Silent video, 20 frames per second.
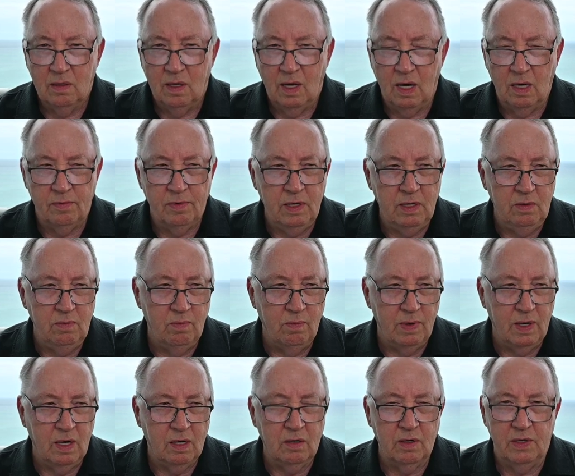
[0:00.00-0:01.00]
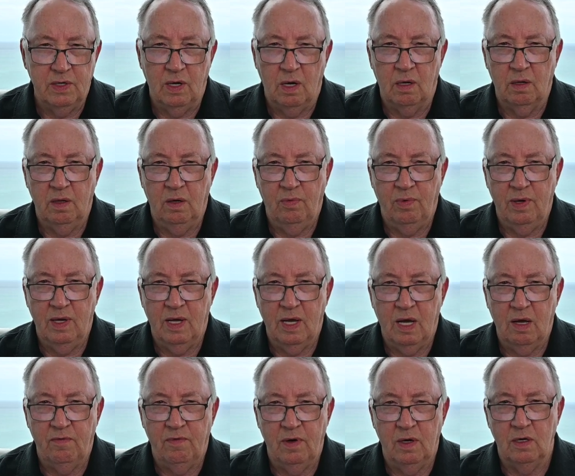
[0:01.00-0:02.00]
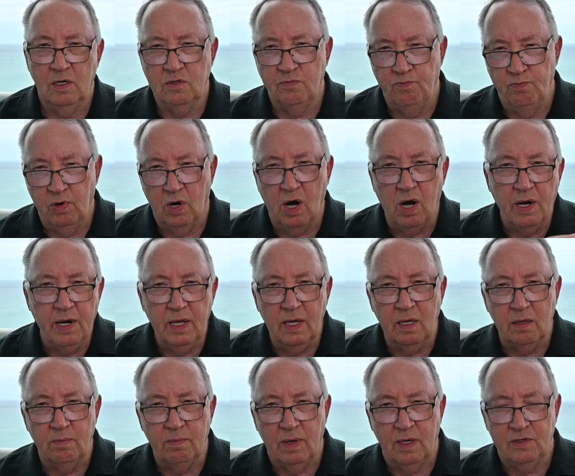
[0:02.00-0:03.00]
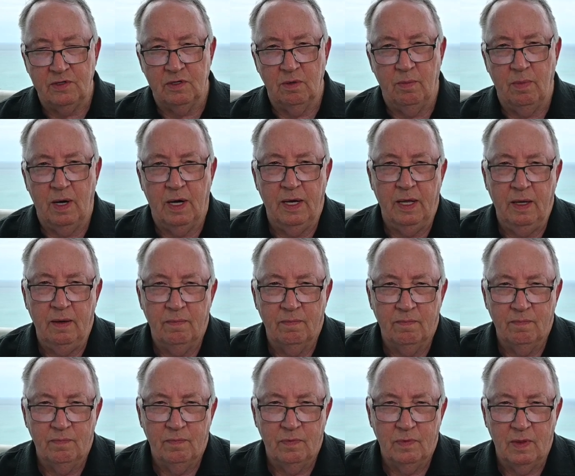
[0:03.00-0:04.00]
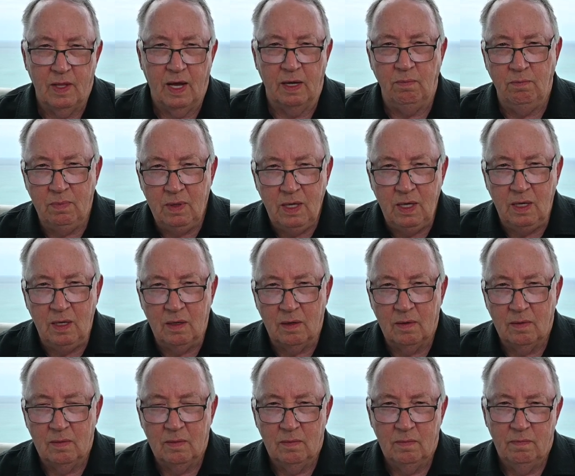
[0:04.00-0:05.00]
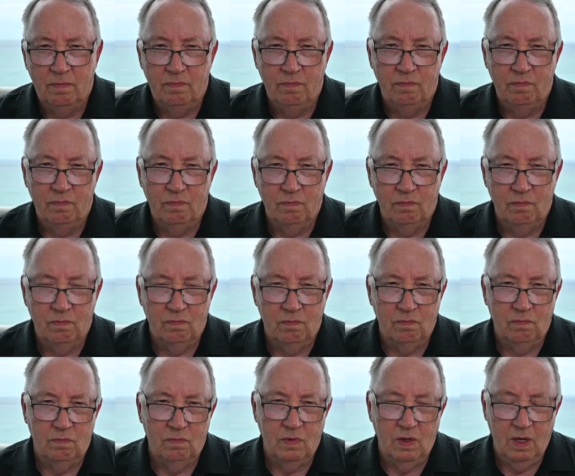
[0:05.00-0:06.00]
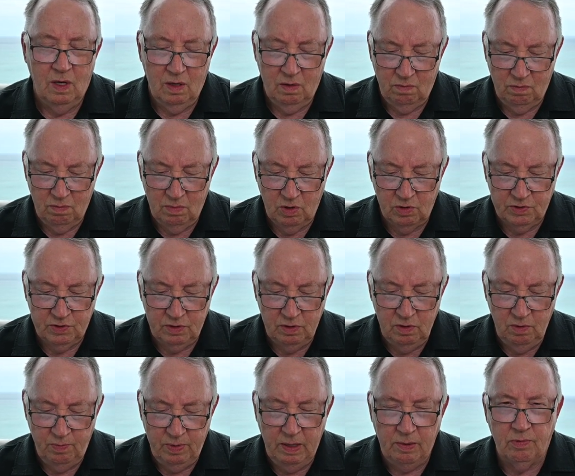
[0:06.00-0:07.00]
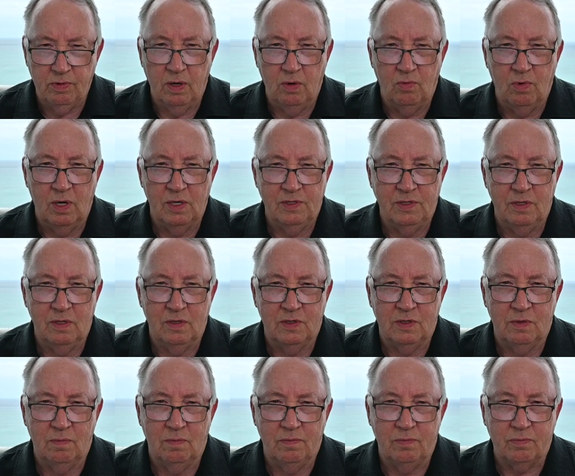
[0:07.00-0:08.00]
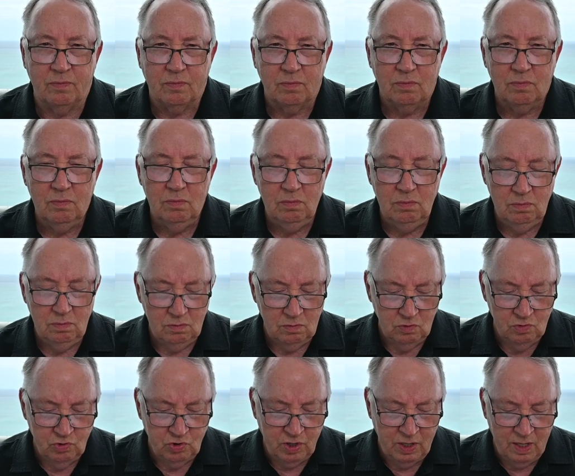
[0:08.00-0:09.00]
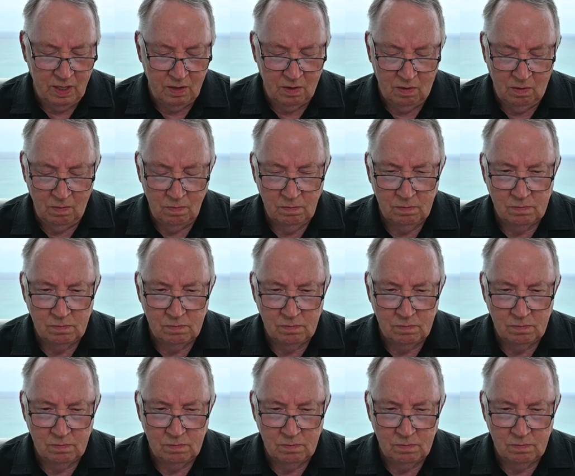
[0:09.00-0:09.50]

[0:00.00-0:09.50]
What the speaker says: Every American dollar that we have here is brought in by somebody like me. And most of you people that watch this channel,